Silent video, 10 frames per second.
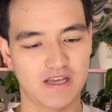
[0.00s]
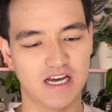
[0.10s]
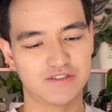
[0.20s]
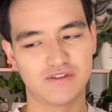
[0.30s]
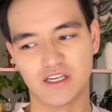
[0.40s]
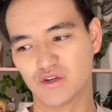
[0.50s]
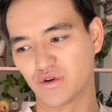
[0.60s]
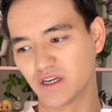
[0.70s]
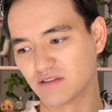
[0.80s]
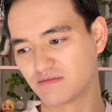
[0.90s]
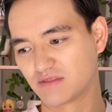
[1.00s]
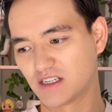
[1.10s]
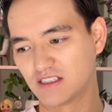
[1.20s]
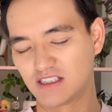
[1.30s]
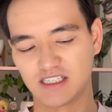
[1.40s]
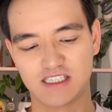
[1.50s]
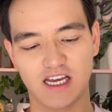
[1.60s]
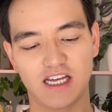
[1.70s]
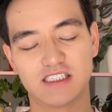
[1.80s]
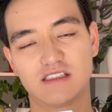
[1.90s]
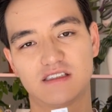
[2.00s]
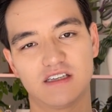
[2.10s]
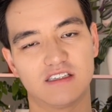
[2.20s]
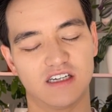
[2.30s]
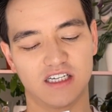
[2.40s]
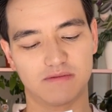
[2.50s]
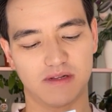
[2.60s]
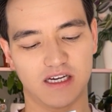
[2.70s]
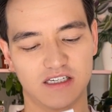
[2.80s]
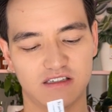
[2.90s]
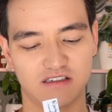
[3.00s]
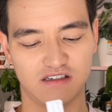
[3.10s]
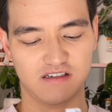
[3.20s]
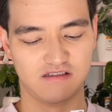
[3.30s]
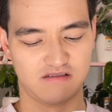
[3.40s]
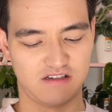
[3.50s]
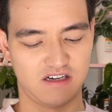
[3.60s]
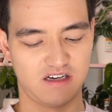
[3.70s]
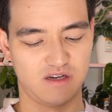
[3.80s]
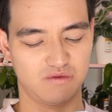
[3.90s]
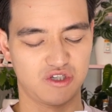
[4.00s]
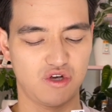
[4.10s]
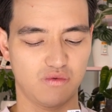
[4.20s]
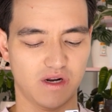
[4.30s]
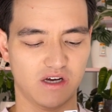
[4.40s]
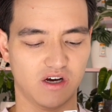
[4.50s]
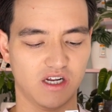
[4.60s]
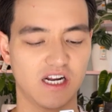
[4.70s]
it's really annoying because it's such a nice plant, and it was cute when I got it.